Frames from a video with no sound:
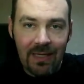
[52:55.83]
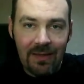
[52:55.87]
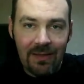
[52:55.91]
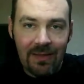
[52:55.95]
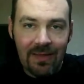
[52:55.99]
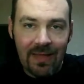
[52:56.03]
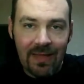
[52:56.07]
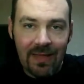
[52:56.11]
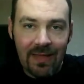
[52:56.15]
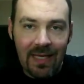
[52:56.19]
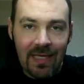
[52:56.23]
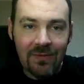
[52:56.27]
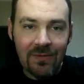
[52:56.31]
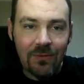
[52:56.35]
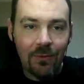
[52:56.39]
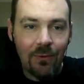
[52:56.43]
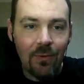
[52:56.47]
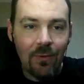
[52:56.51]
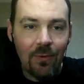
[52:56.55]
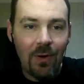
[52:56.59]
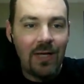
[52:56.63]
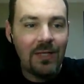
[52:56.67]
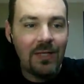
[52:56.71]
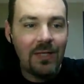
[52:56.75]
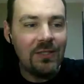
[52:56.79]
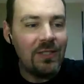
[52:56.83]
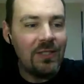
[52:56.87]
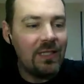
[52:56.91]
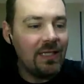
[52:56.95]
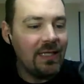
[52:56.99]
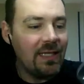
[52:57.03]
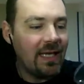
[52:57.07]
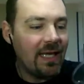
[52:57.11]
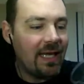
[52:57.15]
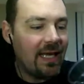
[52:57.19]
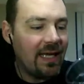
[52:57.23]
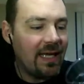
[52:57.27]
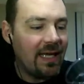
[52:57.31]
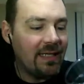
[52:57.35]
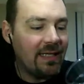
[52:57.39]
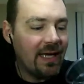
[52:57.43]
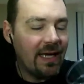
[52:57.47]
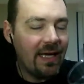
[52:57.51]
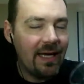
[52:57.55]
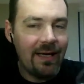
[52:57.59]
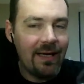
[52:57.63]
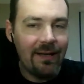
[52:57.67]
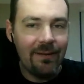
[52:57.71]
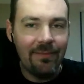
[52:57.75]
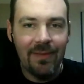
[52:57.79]
Thanks for watching, and
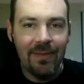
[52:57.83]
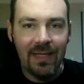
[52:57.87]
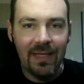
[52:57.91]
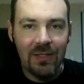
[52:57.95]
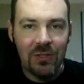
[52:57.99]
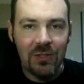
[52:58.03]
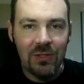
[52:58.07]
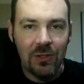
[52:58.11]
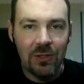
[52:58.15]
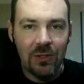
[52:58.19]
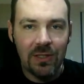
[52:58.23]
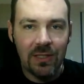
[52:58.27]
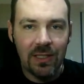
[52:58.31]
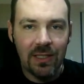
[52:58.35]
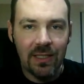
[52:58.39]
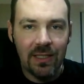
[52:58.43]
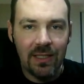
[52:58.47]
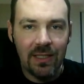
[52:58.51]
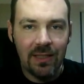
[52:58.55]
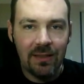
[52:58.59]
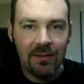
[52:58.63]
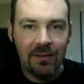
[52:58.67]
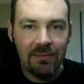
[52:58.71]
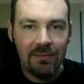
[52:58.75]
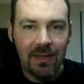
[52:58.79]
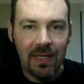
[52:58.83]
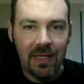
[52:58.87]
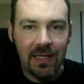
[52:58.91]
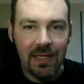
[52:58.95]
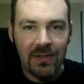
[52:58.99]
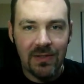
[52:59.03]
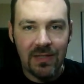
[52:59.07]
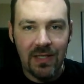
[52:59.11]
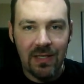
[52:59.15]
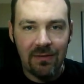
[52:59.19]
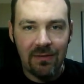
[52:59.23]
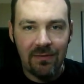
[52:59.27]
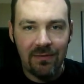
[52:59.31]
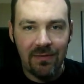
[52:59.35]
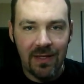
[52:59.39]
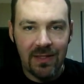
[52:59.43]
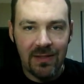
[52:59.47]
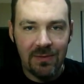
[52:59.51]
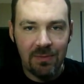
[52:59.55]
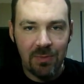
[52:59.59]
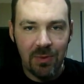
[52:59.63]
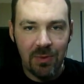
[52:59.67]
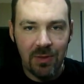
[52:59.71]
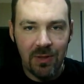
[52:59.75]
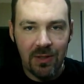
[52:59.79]
make sure to like us on
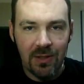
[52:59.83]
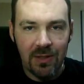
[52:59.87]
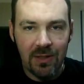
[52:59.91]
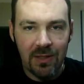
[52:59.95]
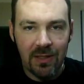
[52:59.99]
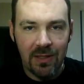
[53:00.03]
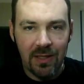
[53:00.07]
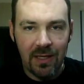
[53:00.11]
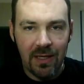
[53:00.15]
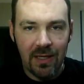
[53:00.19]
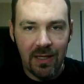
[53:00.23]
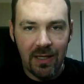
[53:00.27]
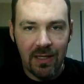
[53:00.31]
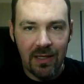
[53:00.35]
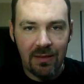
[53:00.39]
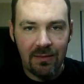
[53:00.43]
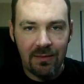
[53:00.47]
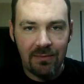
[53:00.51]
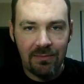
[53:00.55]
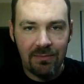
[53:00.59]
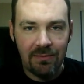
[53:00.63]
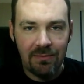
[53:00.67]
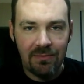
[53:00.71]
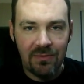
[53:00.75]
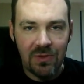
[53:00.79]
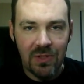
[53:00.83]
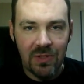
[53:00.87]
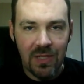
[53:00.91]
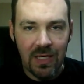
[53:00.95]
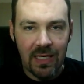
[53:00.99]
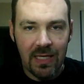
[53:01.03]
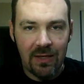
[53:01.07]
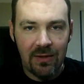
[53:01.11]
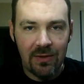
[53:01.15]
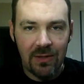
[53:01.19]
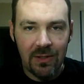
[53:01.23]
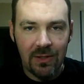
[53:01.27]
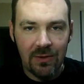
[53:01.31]
Facebook. Check out